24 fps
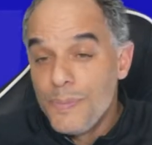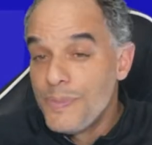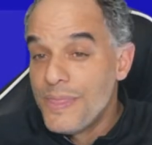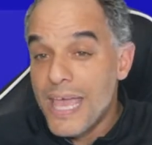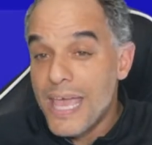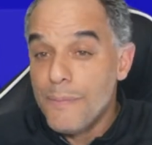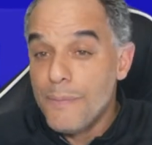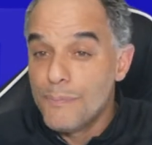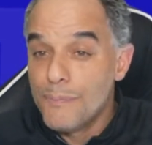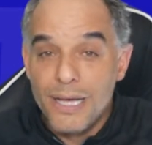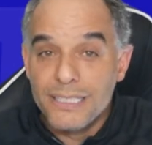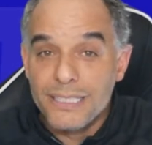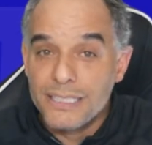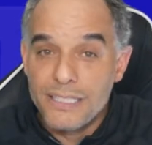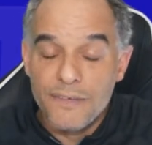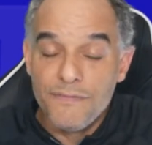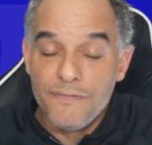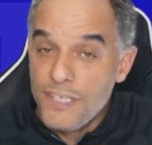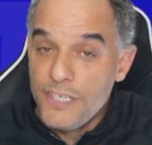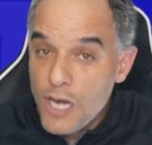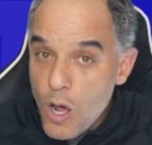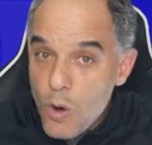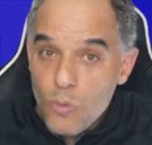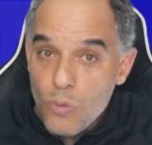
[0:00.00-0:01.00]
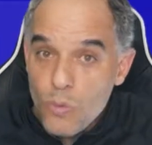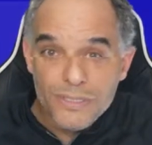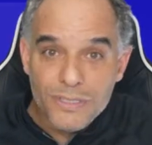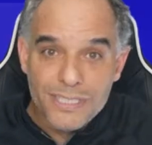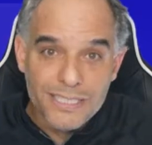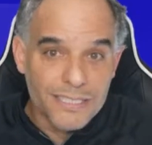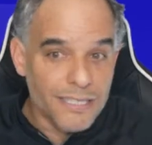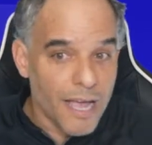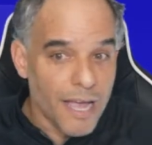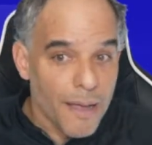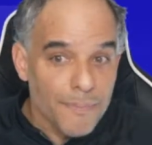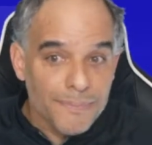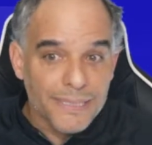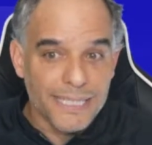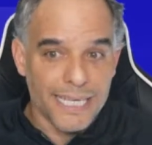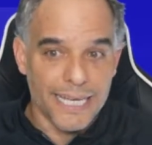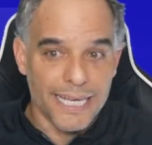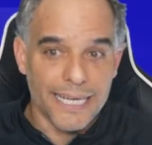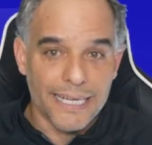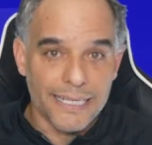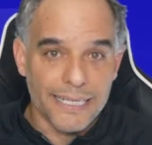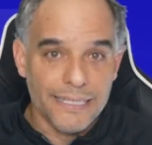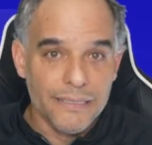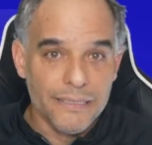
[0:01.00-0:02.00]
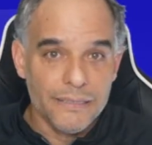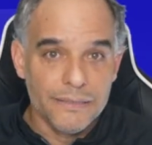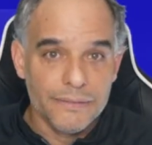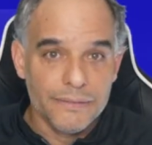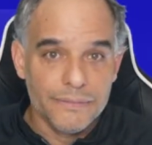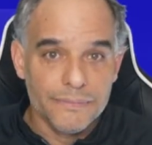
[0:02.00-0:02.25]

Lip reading: must have known something.